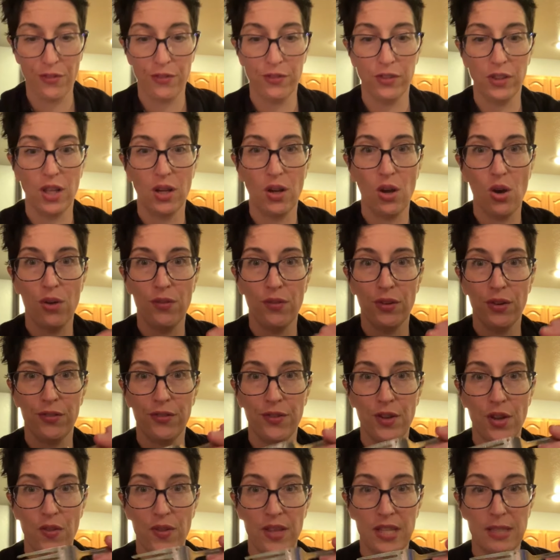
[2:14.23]
So I'm gonna
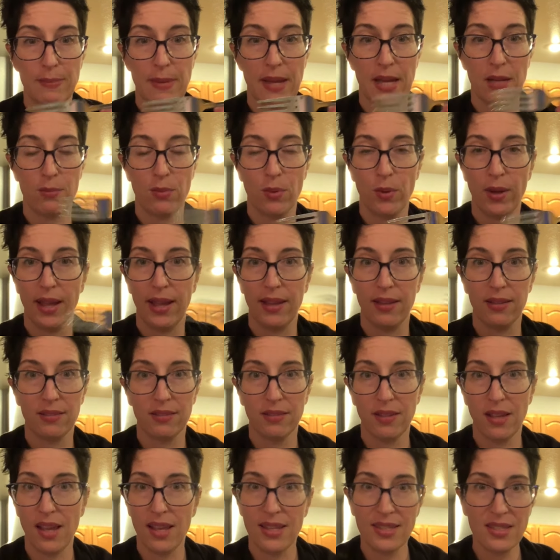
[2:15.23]

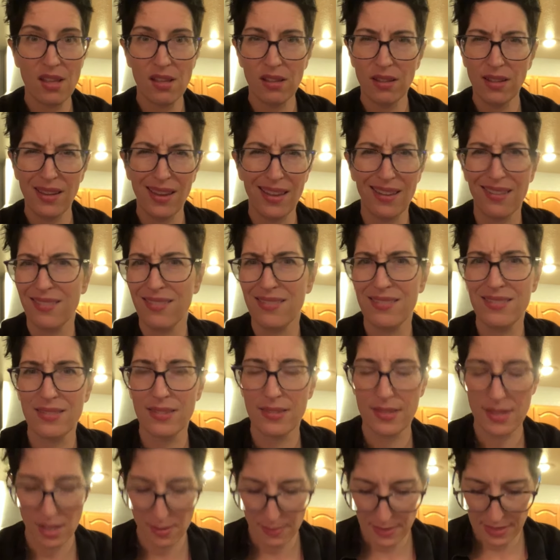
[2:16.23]
overfill this bad boy.
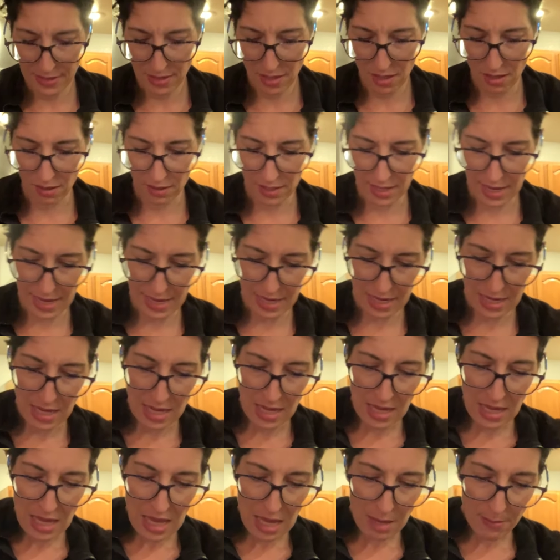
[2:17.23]
It's all good.
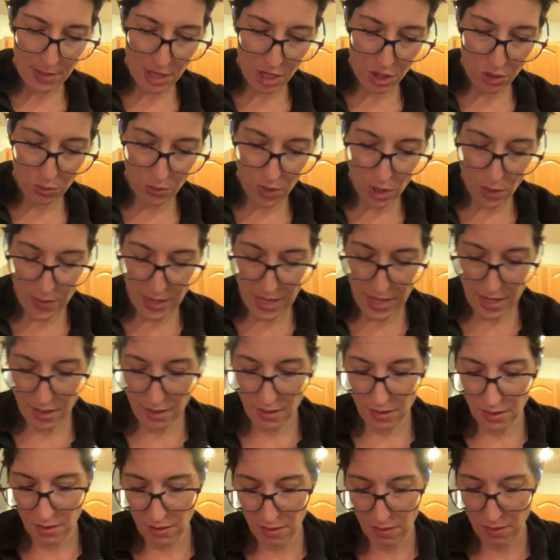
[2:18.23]
It's not a big deal, okay?
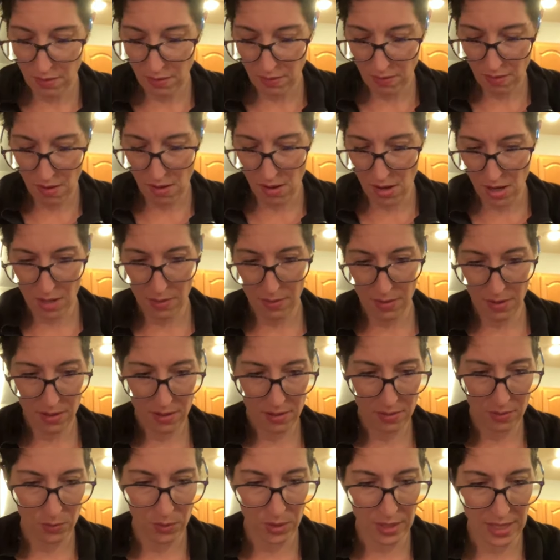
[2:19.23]
I'm gonna throw
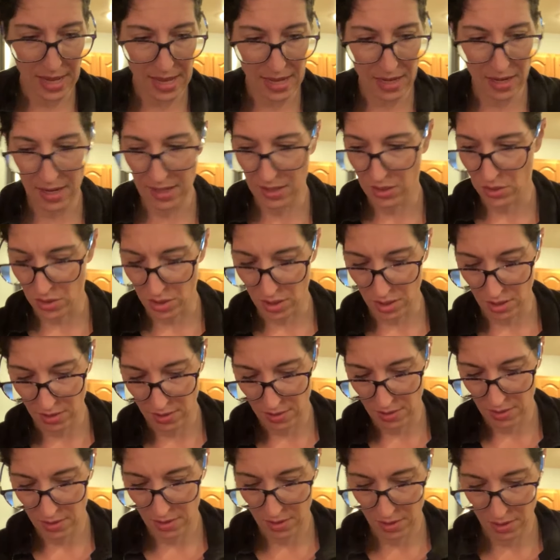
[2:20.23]
it
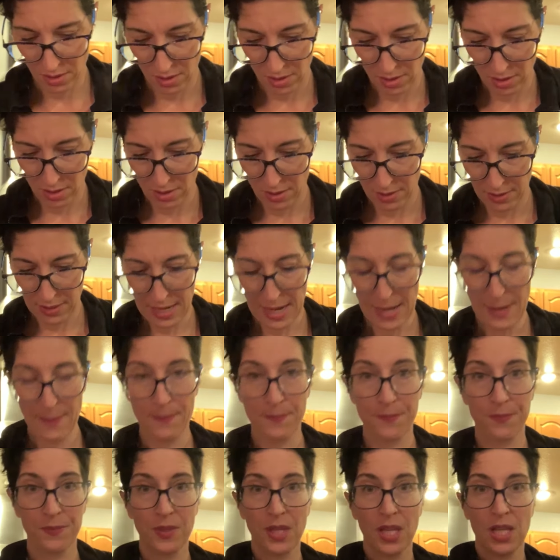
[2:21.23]
on, we're gonna add an extra,
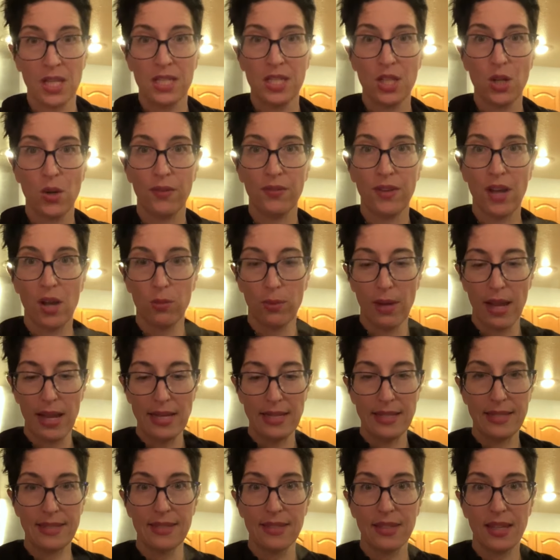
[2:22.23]

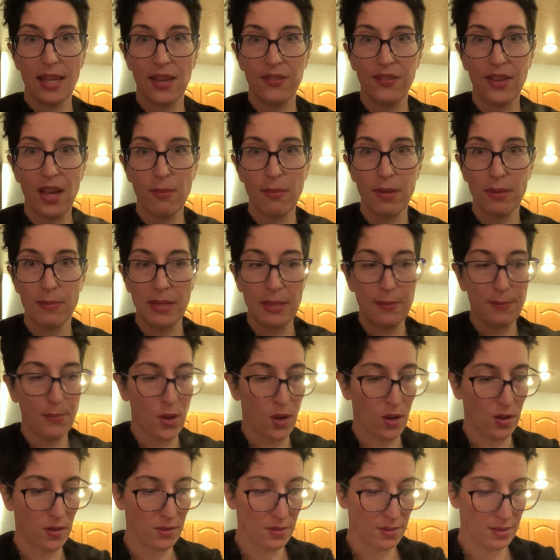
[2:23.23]
okay? So I've got
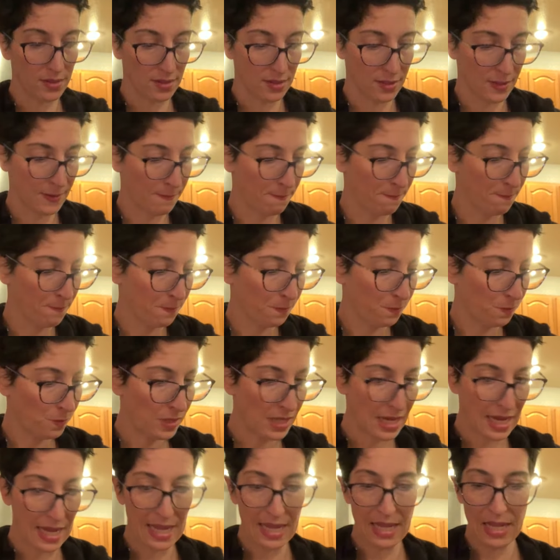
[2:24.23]
rice, I've got my
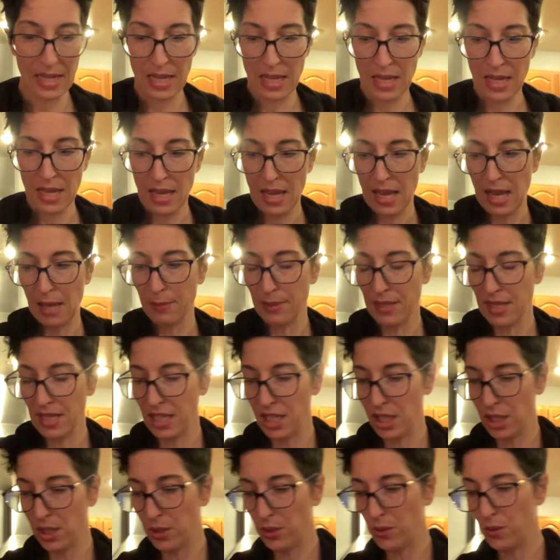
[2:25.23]
meatballs,
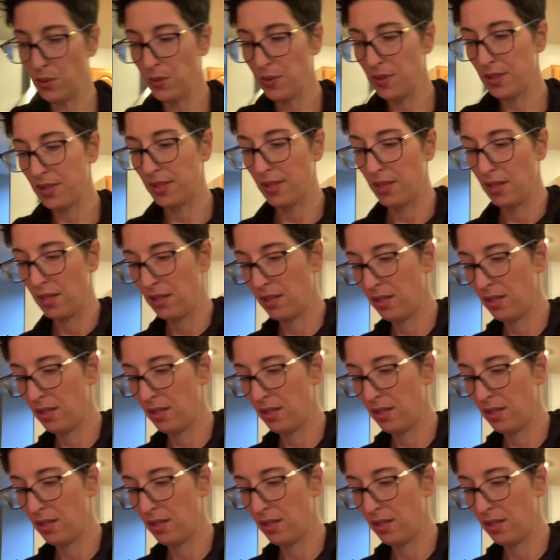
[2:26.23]
okay?